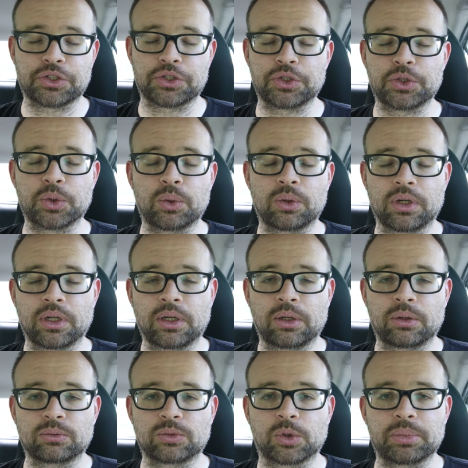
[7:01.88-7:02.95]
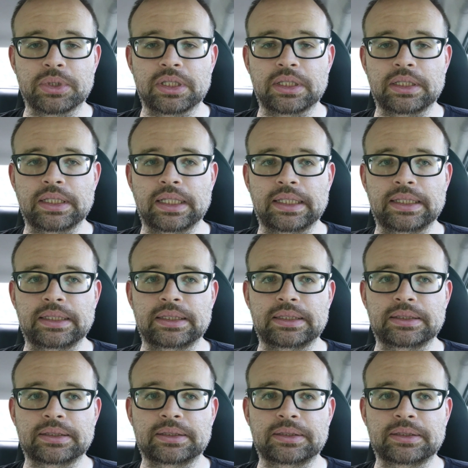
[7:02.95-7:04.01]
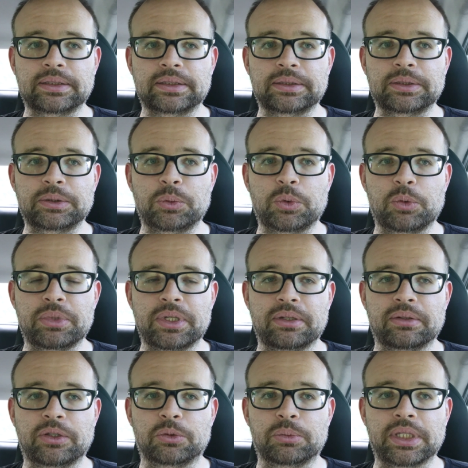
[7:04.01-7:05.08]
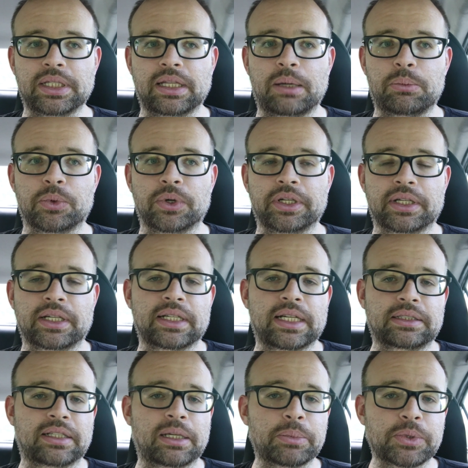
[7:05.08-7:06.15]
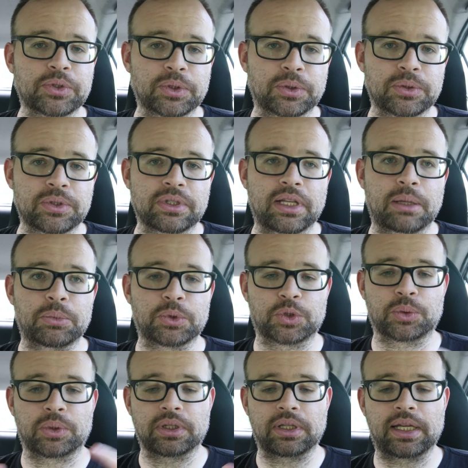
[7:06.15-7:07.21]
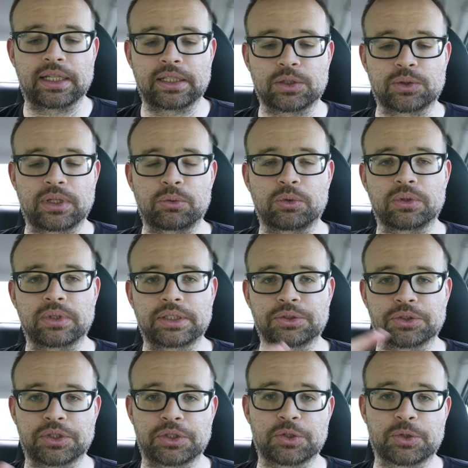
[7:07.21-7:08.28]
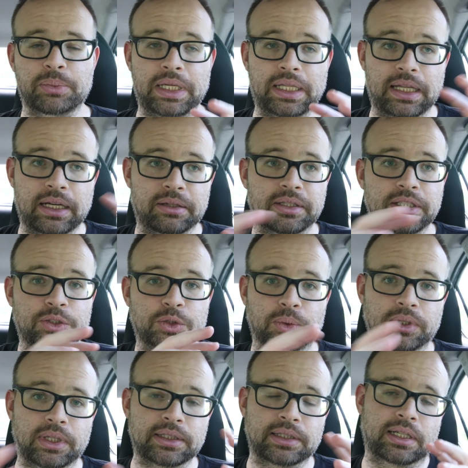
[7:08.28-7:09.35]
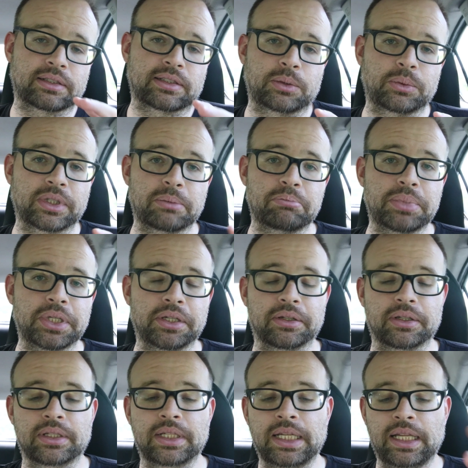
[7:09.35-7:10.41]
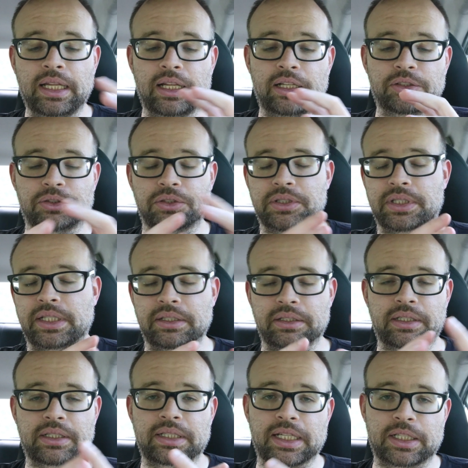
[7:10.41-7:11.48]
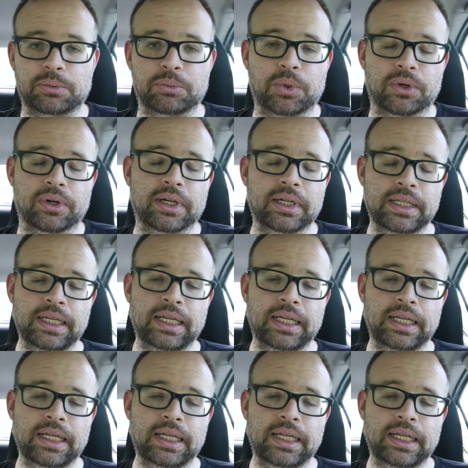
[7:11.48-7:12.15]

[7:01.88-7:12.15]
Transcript: 2 there'll be a lot more interconnected episodes, a lot more storylines that we'll introduce, but a lot of these storylines, like I said, will get bigger and start to interconnect more